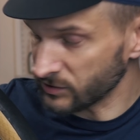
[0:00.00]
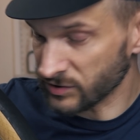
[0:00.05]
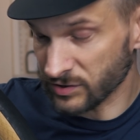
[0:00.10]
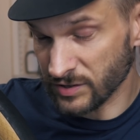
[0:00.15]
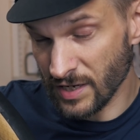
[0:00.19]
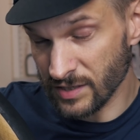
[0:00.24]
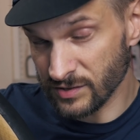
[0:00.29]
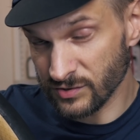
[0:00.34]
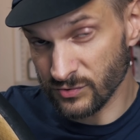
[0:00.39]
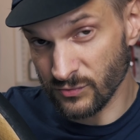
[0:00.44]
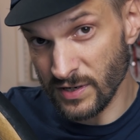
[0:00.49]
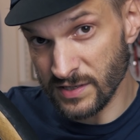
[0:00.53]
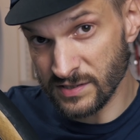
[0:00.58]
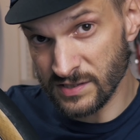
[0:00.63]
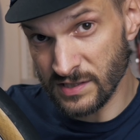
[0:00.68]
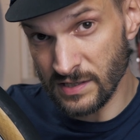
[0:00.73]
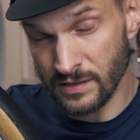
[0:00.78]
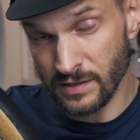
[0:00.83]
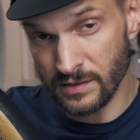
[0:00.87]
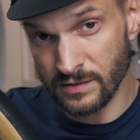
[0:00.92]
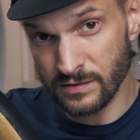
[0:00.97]
the Stance Ray
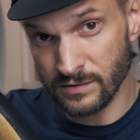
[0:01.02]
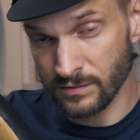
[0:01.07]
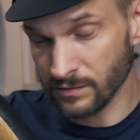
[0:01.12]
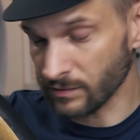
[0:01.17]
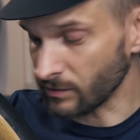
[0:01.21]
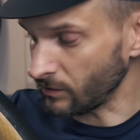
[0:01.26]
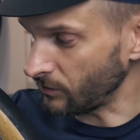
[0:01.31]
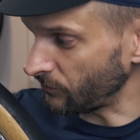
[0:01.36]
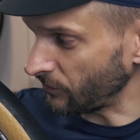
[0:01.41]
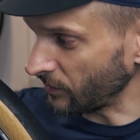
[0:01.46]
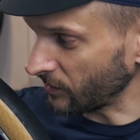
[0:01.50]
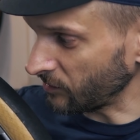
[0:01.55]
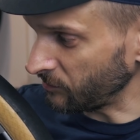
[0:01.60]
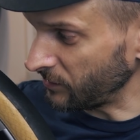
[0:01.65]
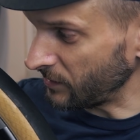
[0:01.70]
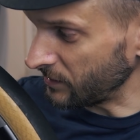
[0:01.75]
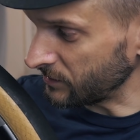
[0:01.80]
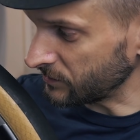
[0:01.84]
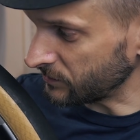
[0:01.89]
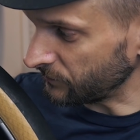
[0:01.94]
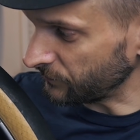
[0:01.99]
sealant on
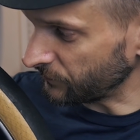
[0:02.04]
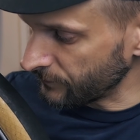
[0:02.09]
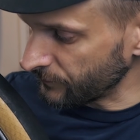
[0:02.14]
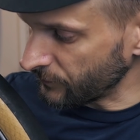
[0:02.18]
recommendation